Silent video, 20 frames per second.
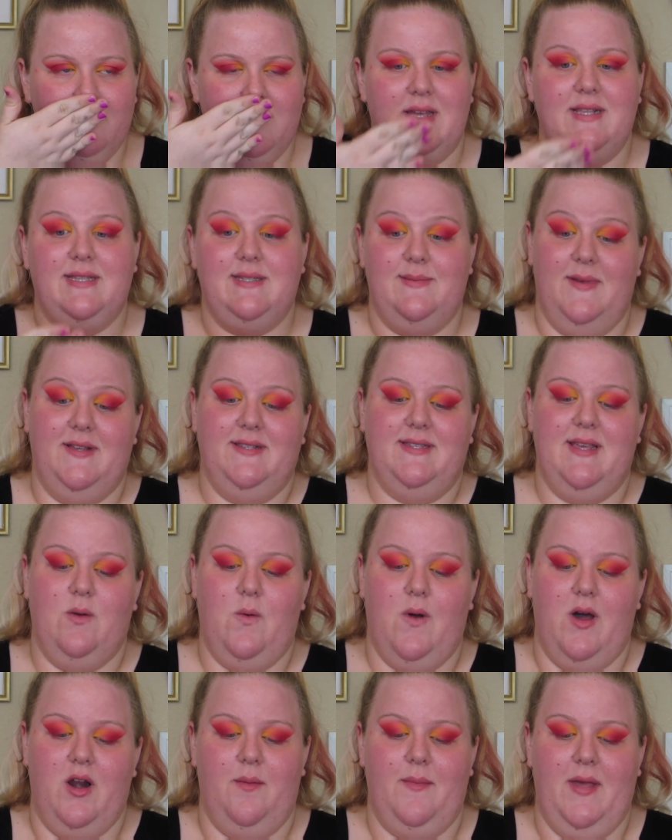It smells like
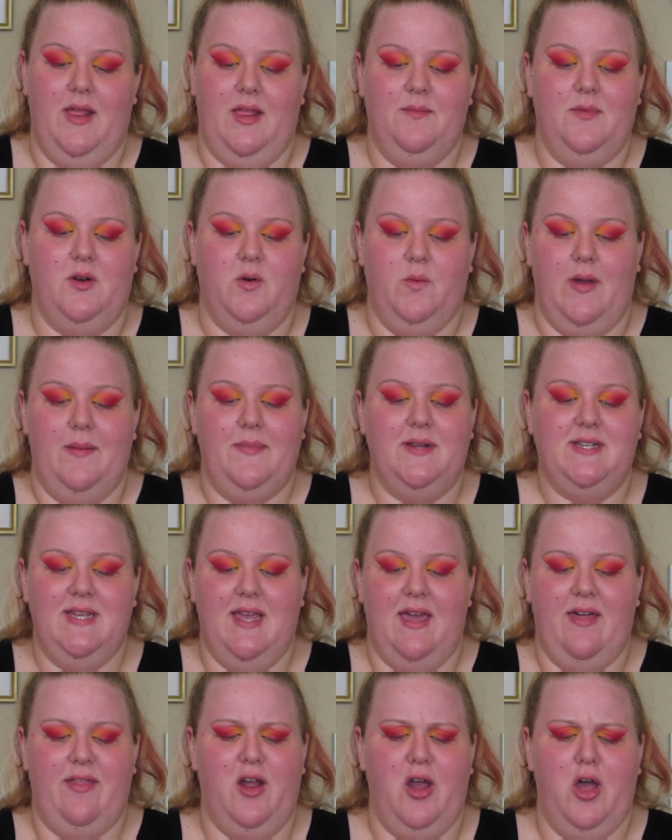watermelon. I'm going to rub it
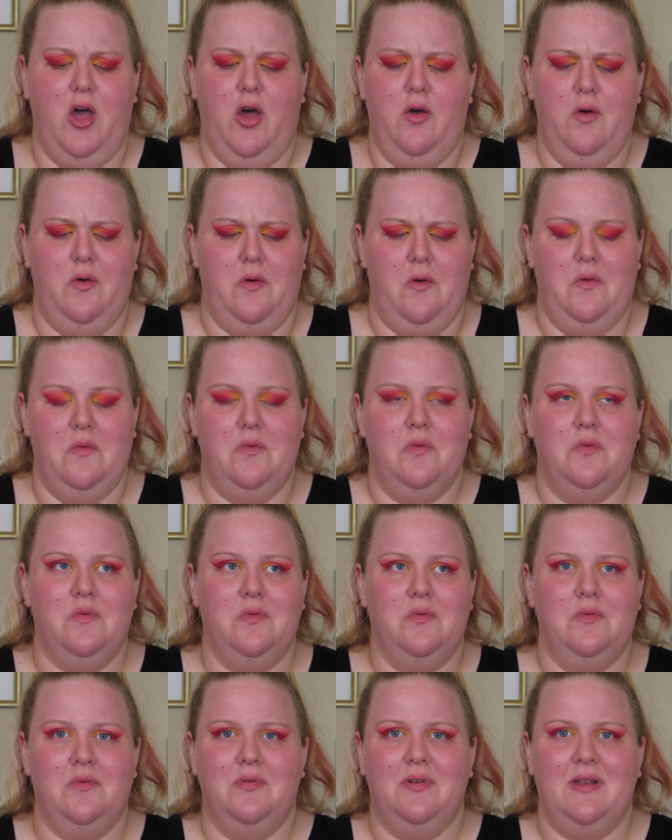together. Oh,
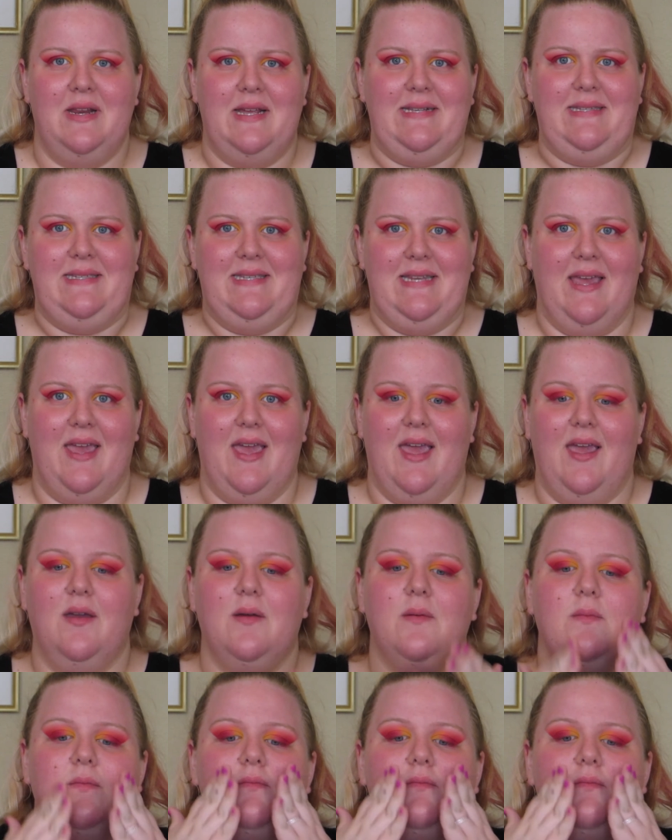it is sticky.